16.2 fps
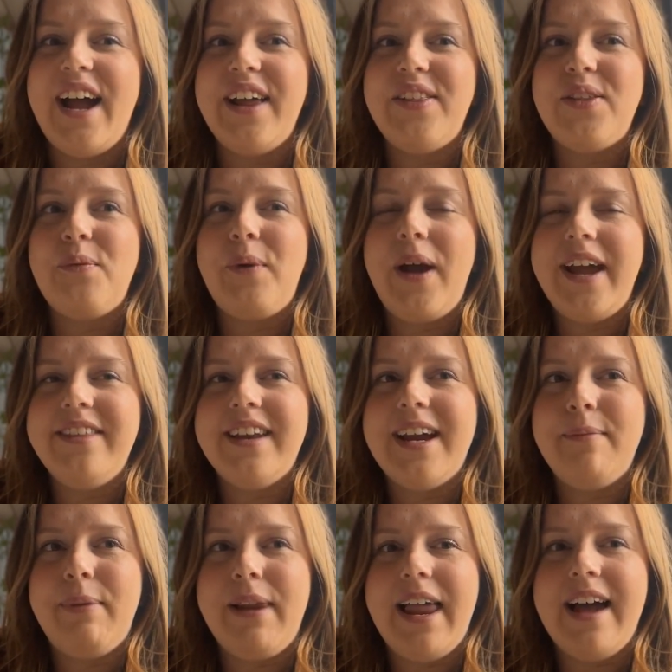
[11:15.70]
The way that I
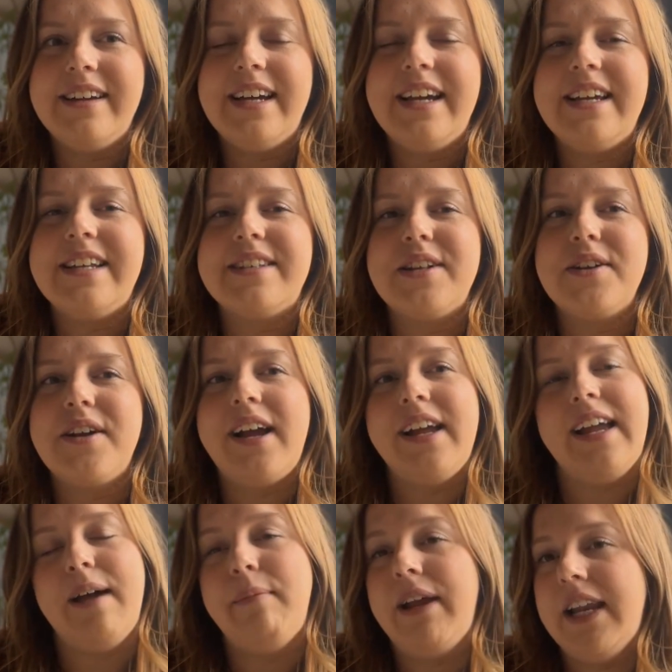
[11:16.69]
plan it is that I
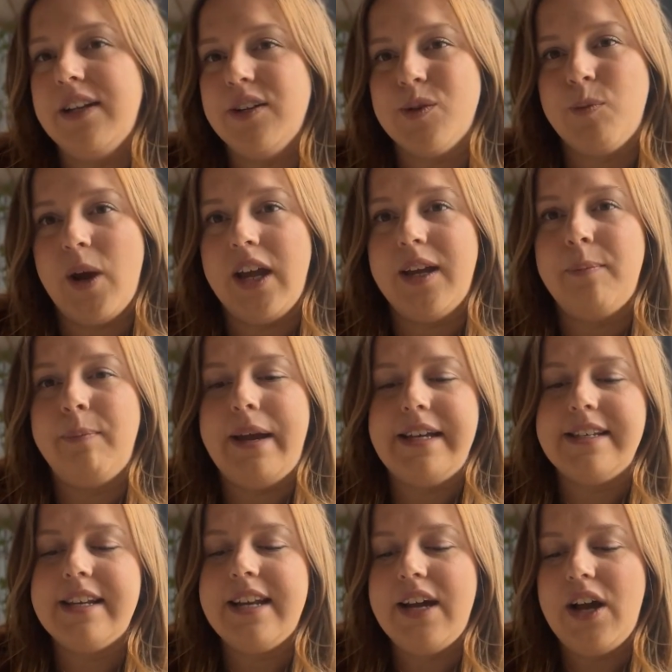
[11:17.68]
get my lunch break
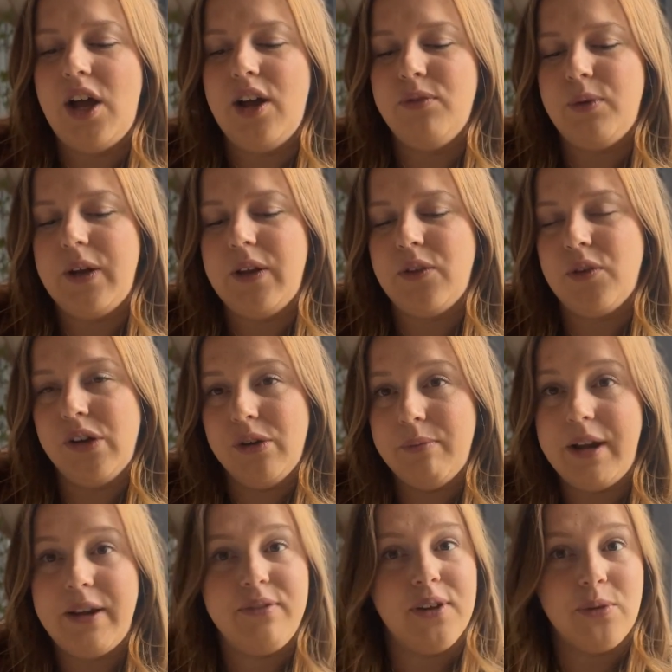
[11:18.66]
basically halfway through
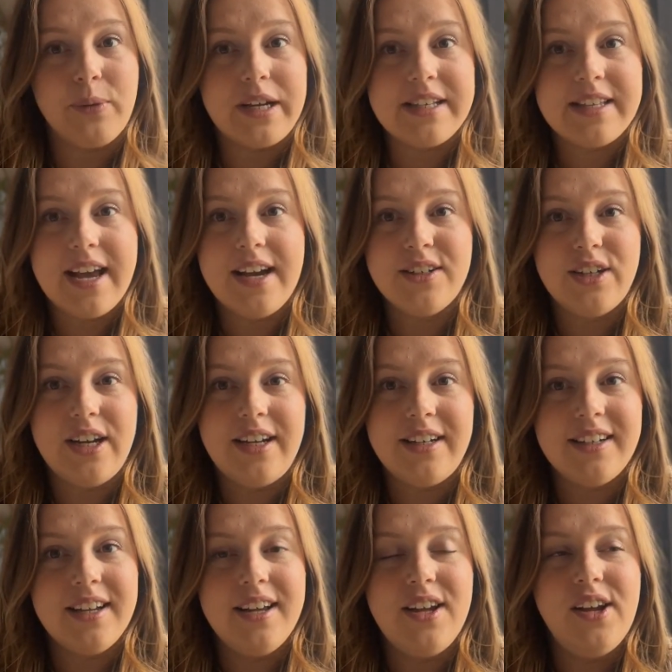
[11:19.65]
my filming
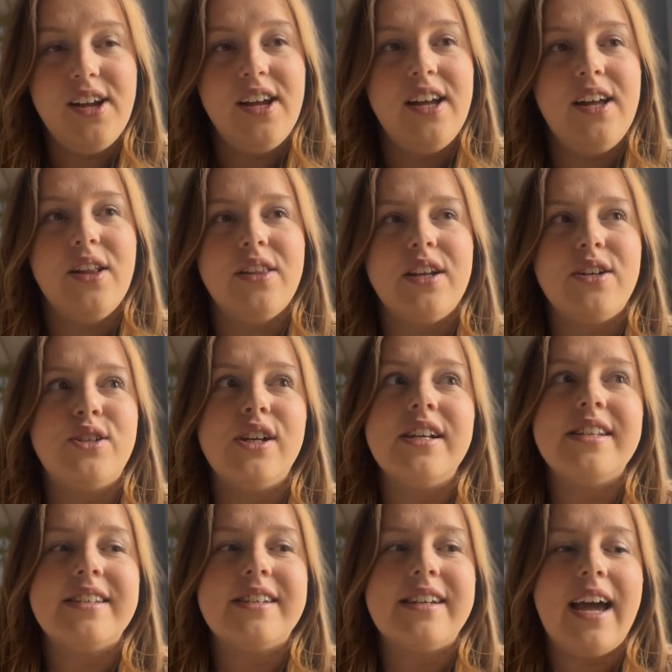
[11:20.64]
session. That
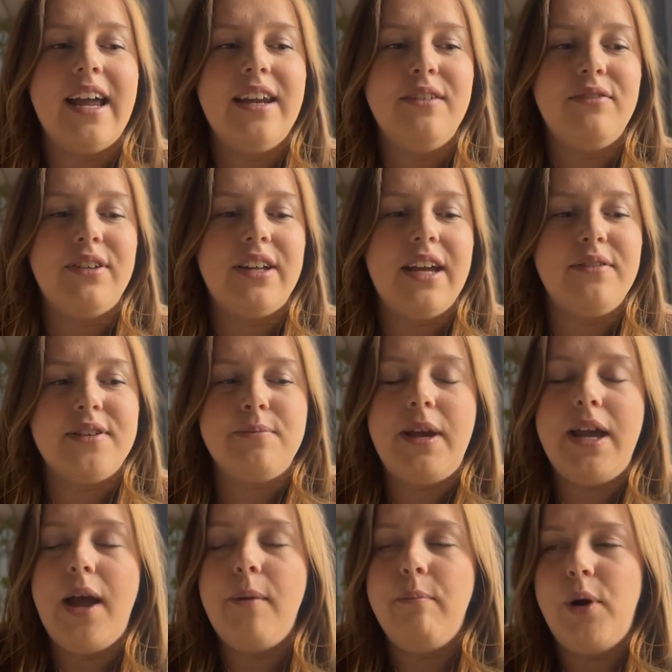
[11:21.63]
just kind of gives me
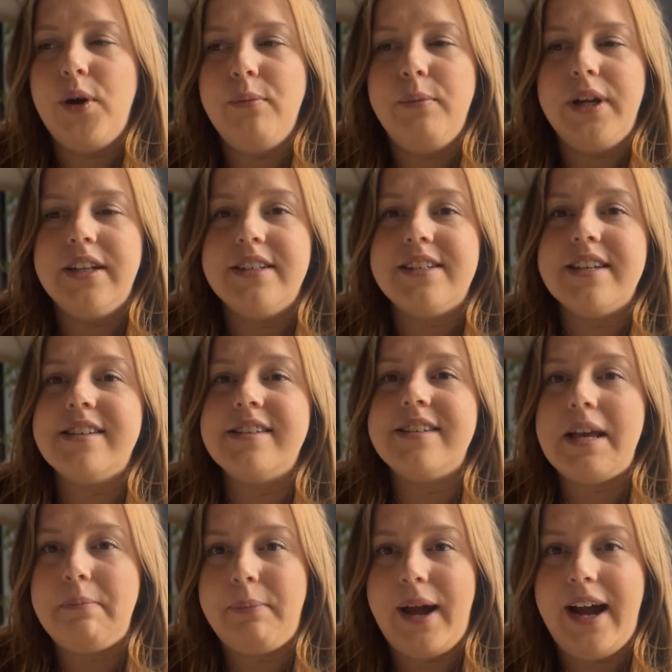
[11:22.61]
a moment to
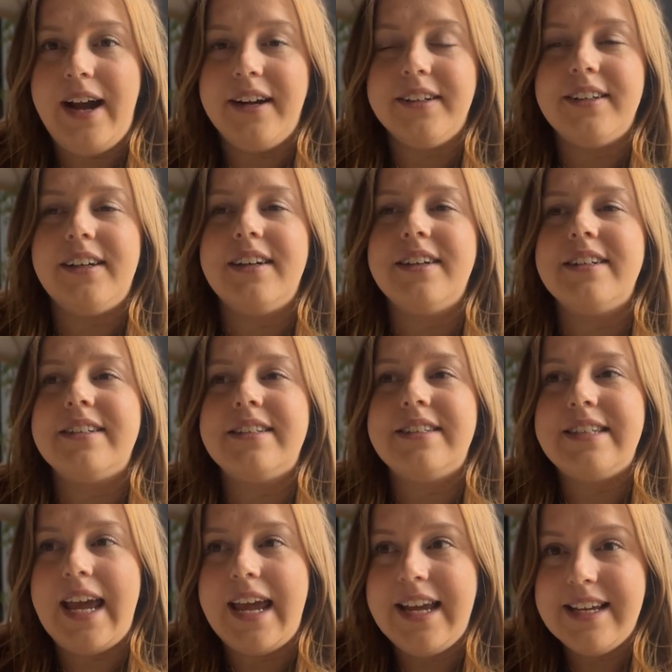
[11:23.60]
sit back,
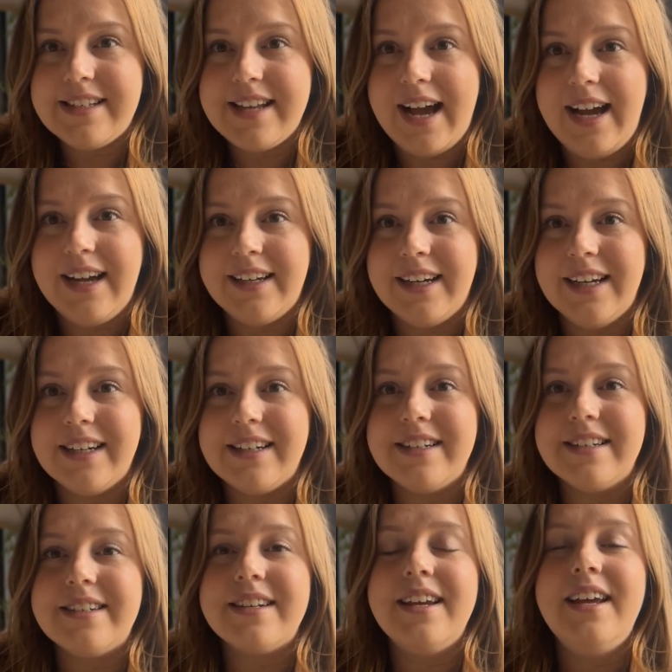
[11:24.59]
take a
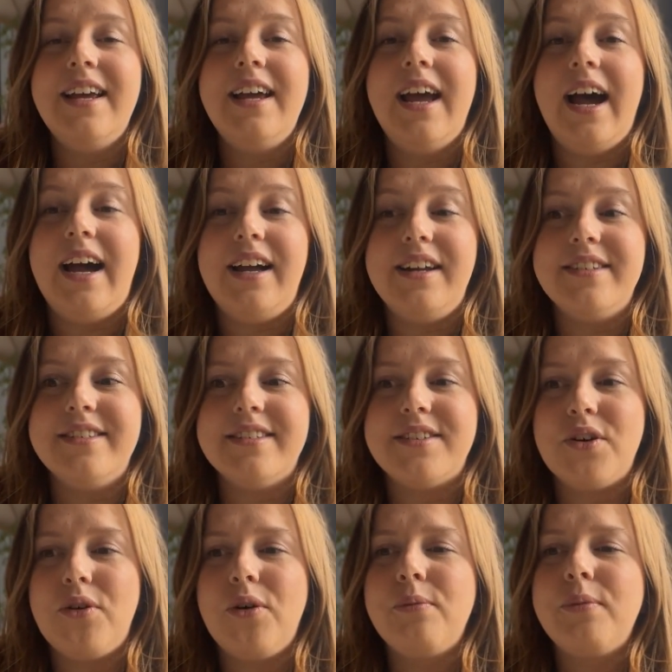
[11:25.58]
second, and
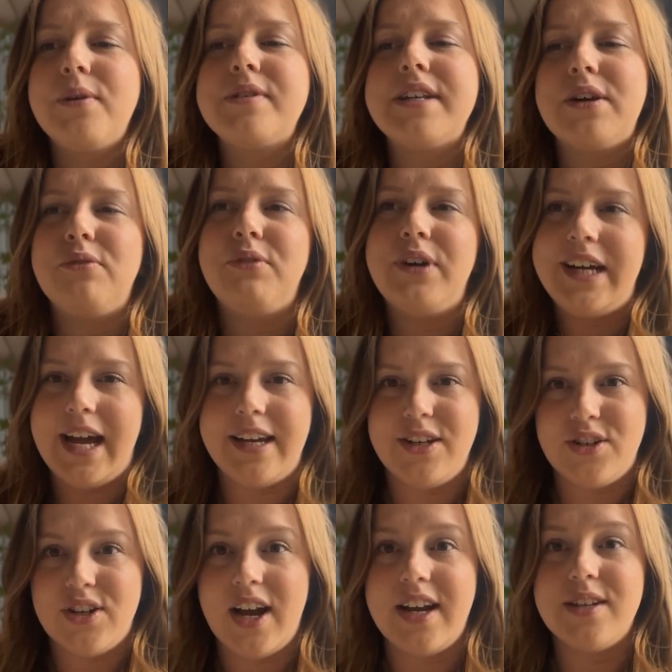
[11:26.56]
almost like
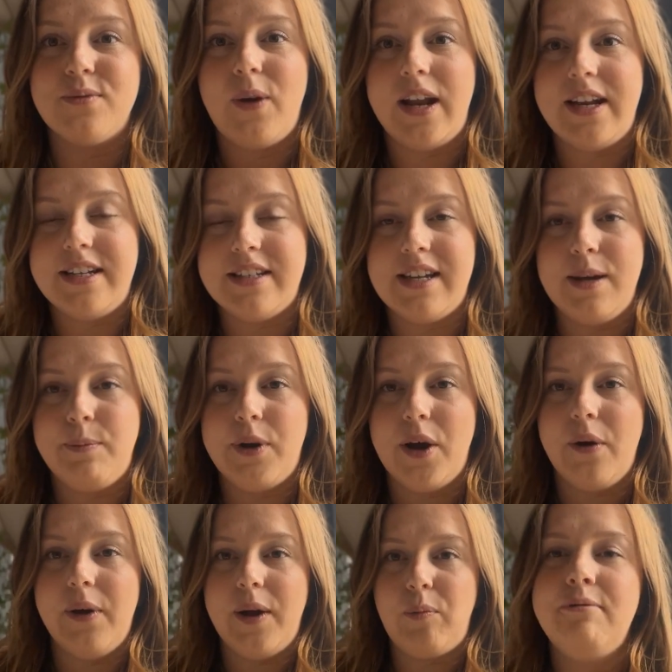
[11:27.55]
re-energize, ready to keep
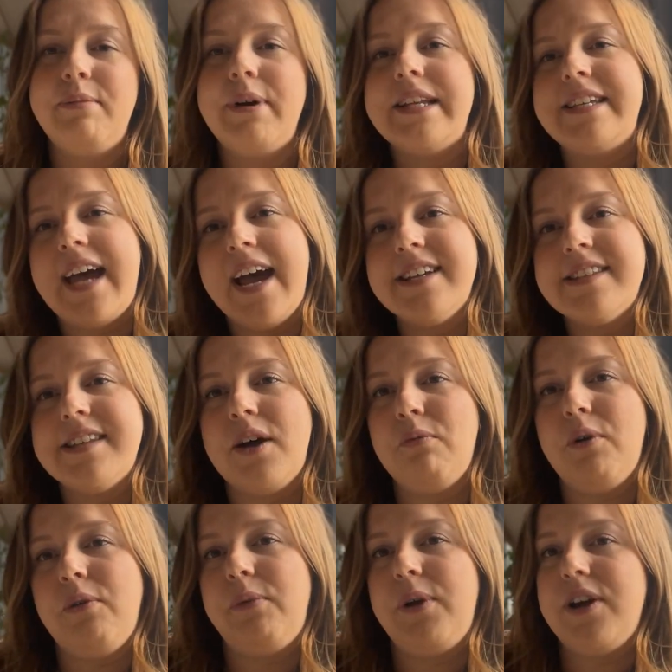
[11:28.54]
going. But test out
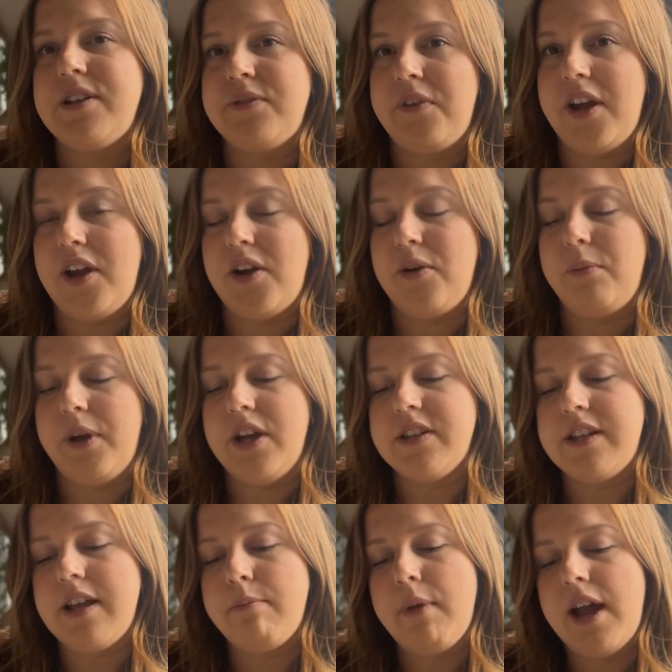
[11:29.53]
what works for you, because
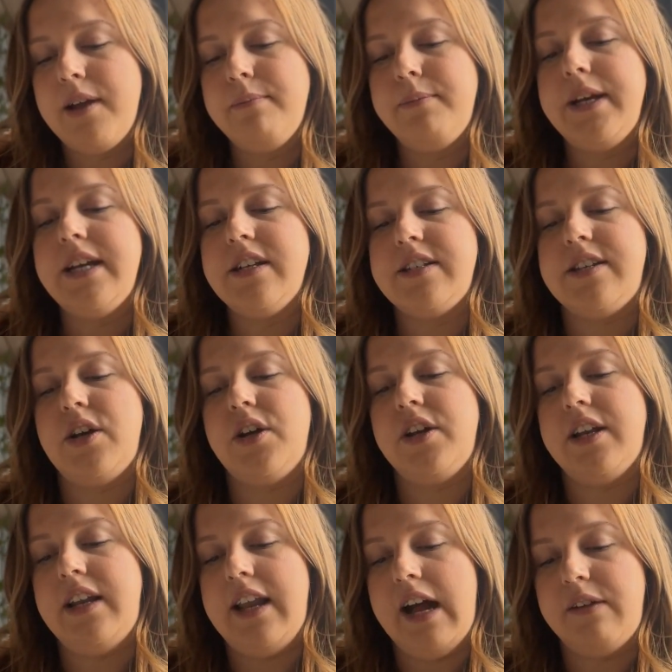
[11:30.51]
there might be a
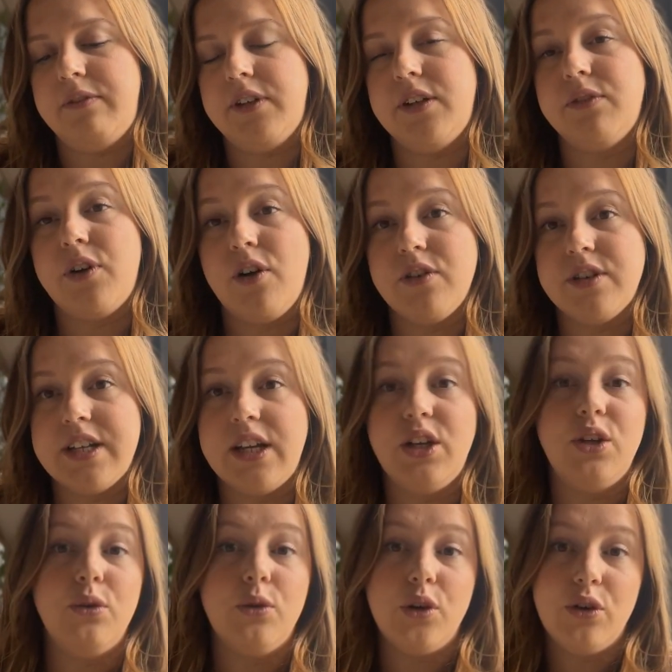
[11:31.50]
certain level of content
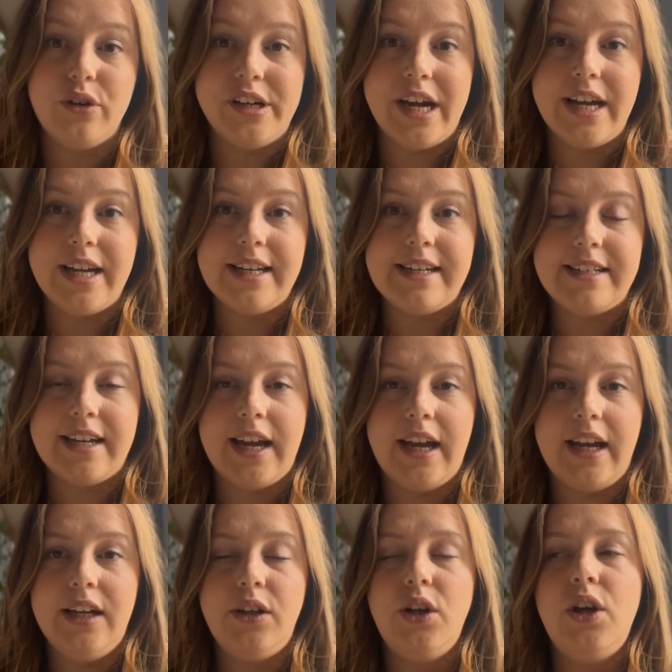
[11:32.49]
you can create in a
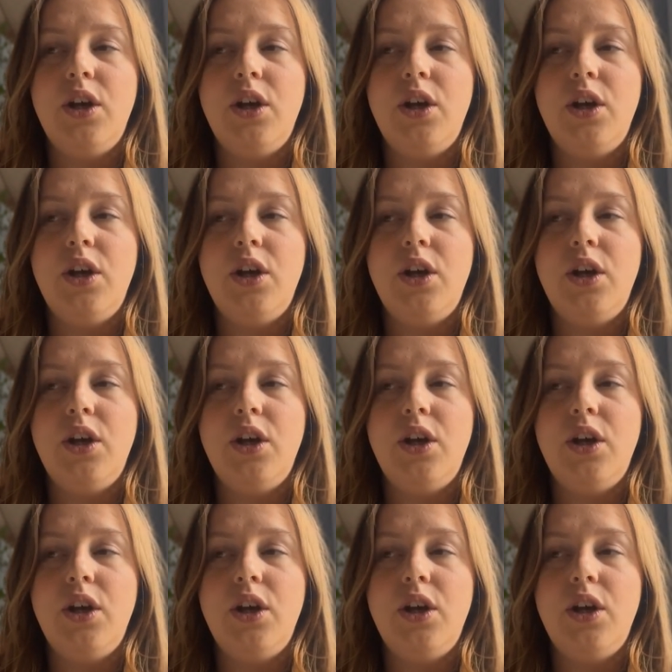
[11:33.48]
day